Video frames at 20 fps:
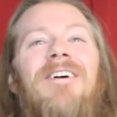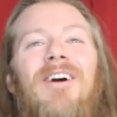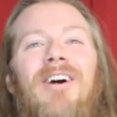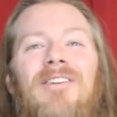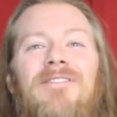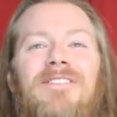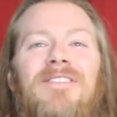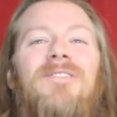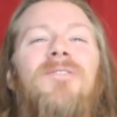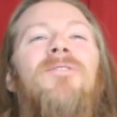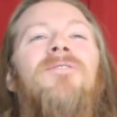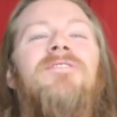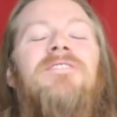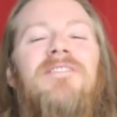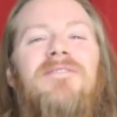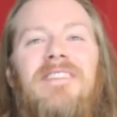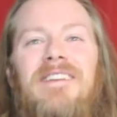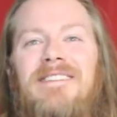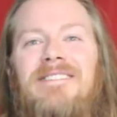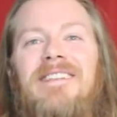over the course
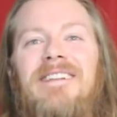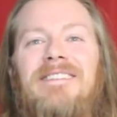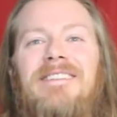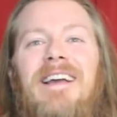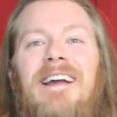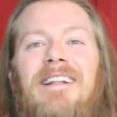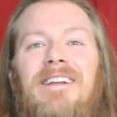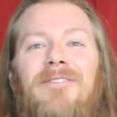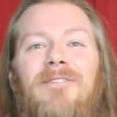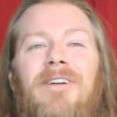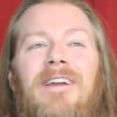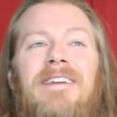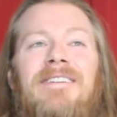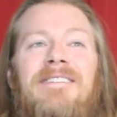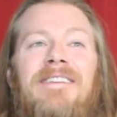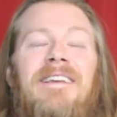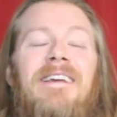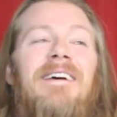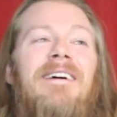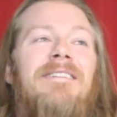of this. That's kind of
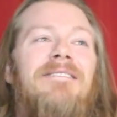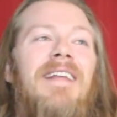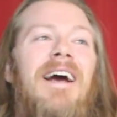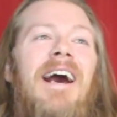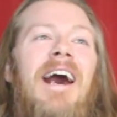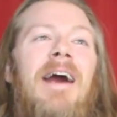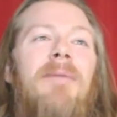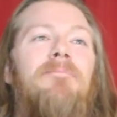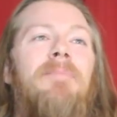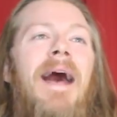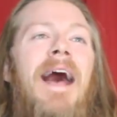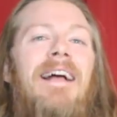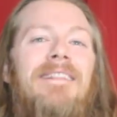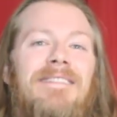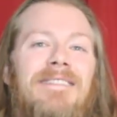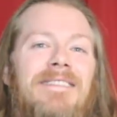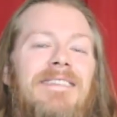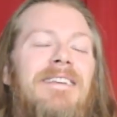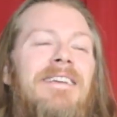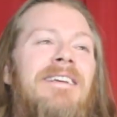crazy.
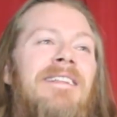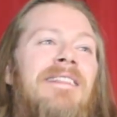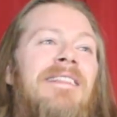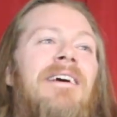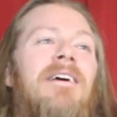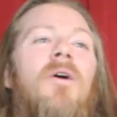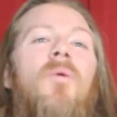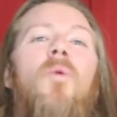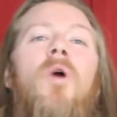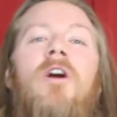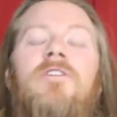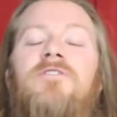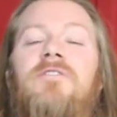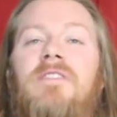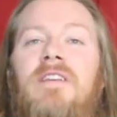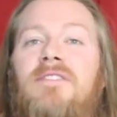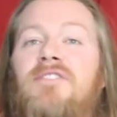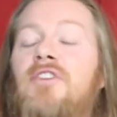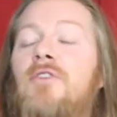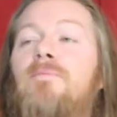Pattinson,
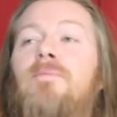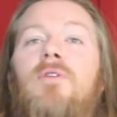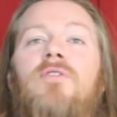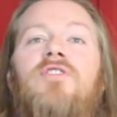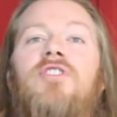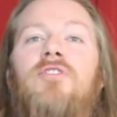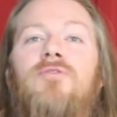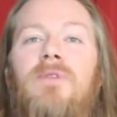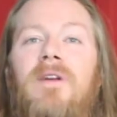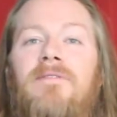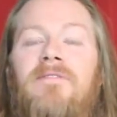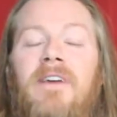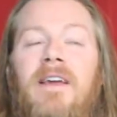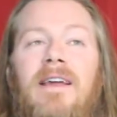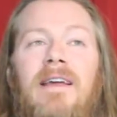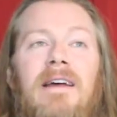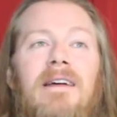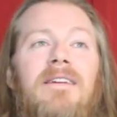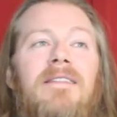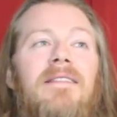Washington, they're both
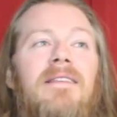terrific.